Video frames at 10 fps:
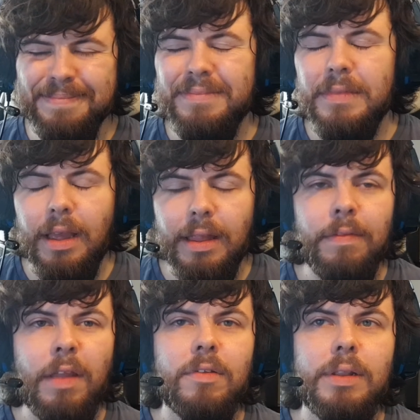Yeah,
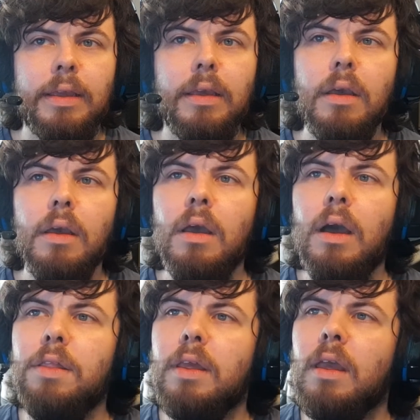definitely.
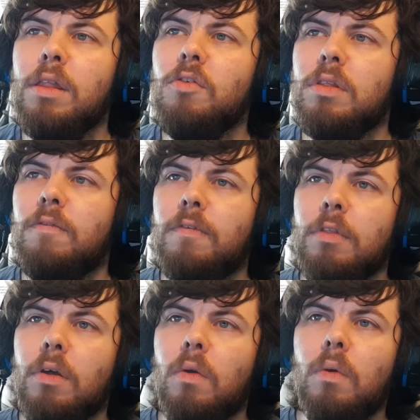I think it's interesting.
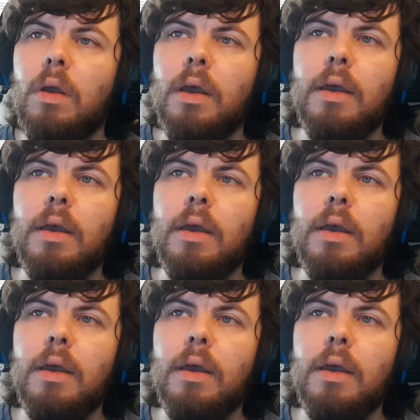So,